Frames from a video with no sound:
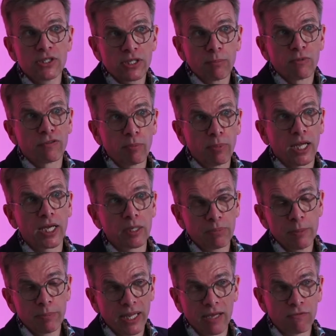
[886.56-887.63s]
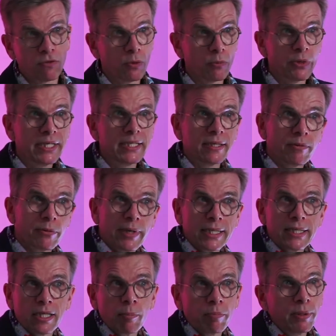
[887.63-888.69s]
some of the blind people have
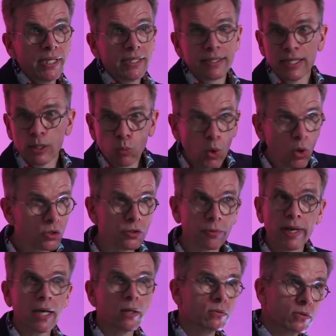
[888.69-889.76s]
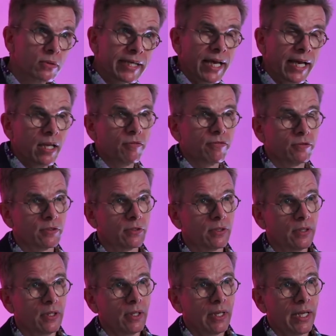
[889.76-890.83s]
already completely walked around the elephant,
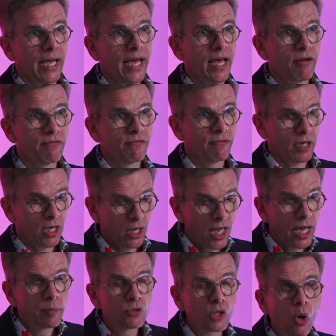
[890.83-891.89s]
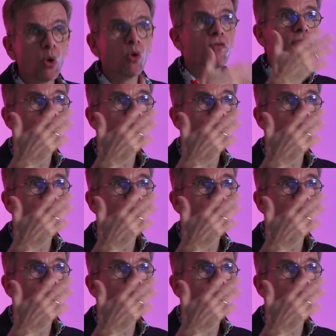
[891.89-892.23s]
have climbed over